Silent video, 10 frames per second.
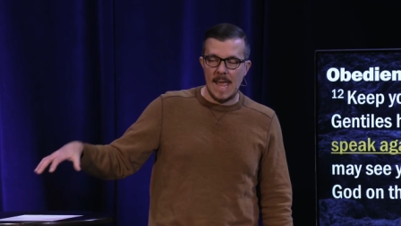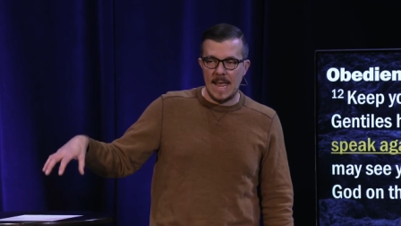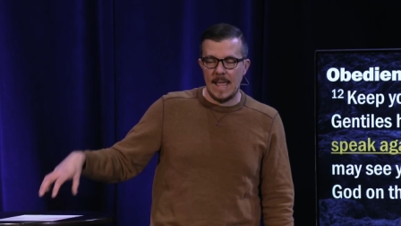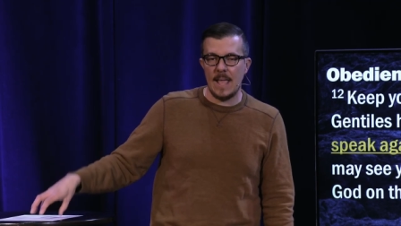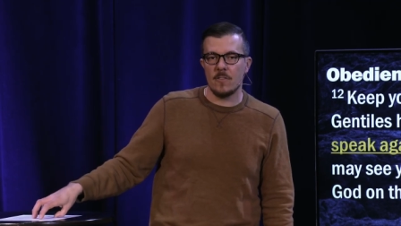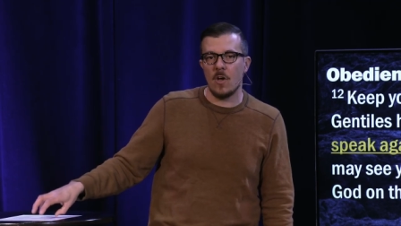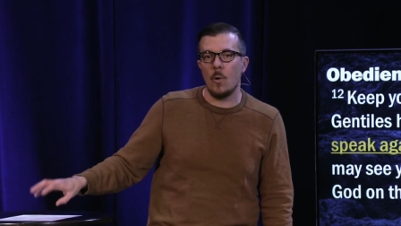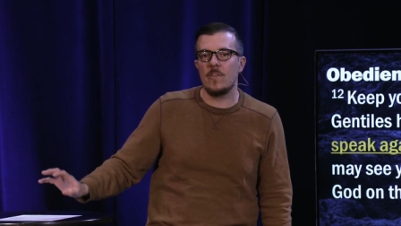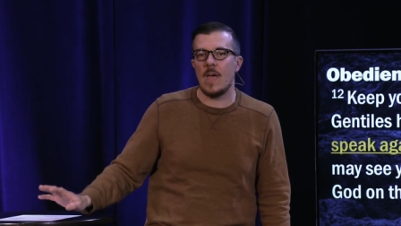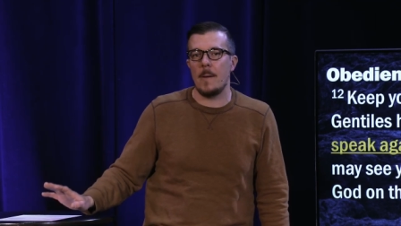It is
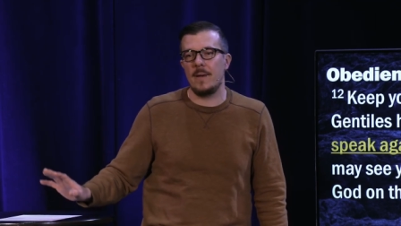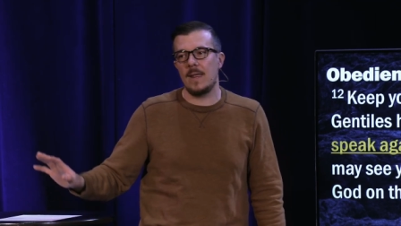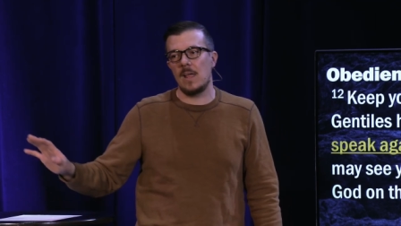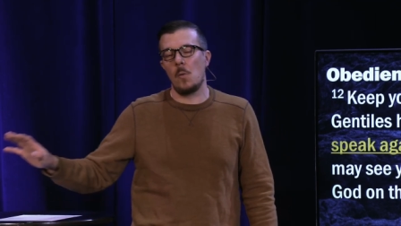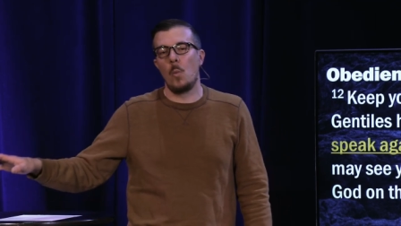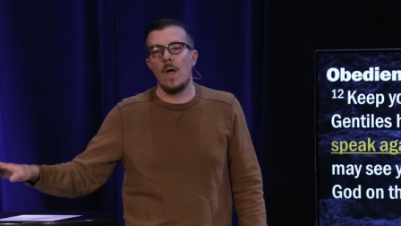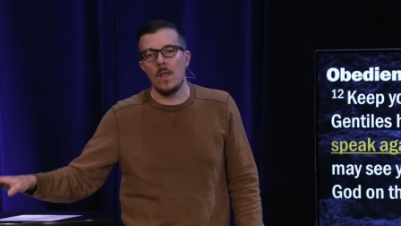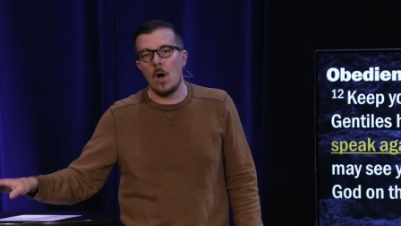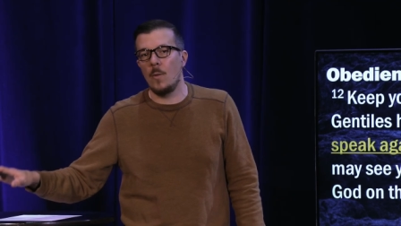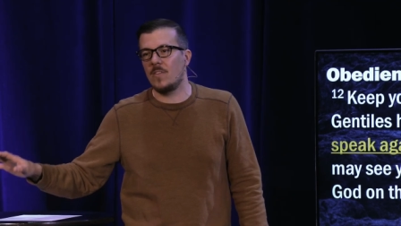always happening. It
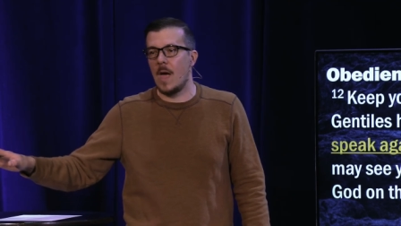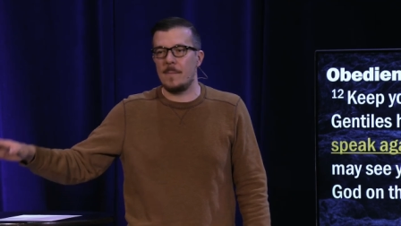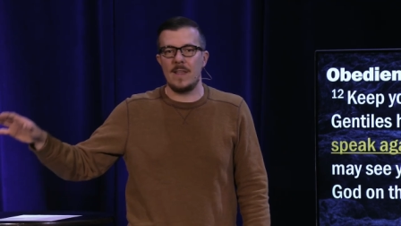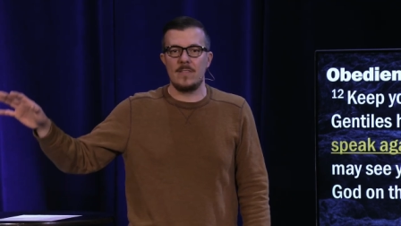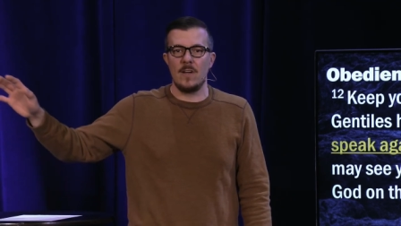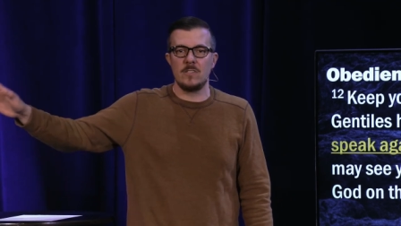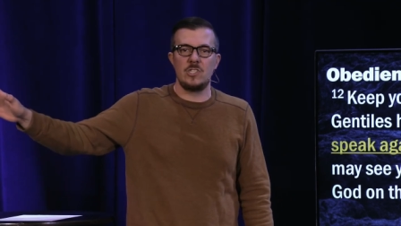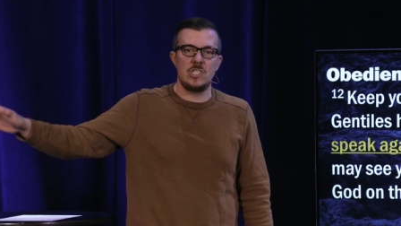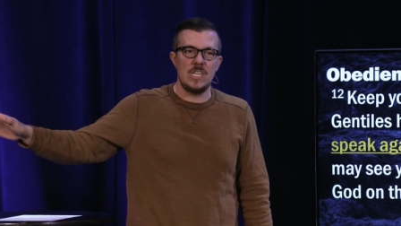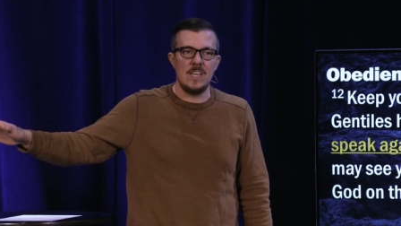will always happen until
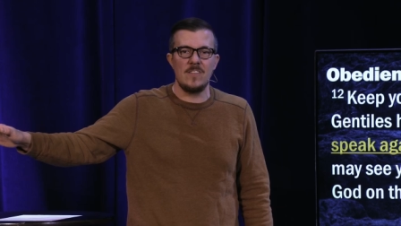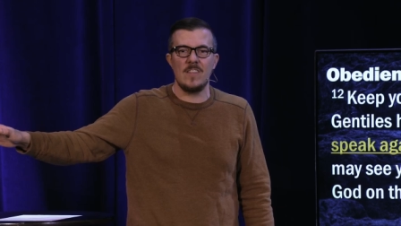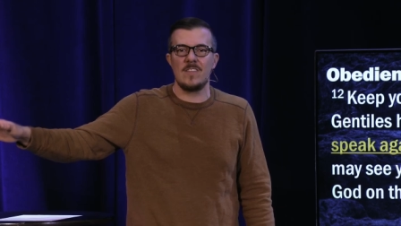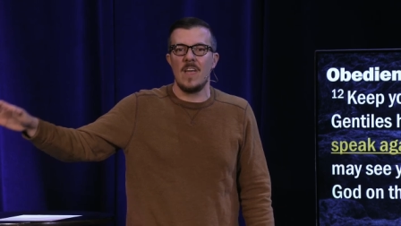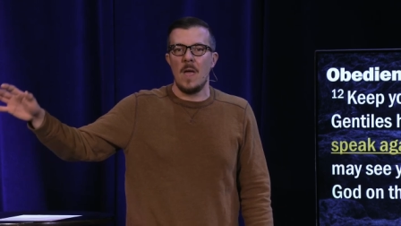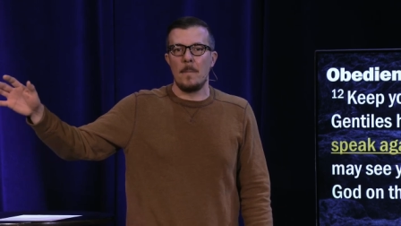Jesus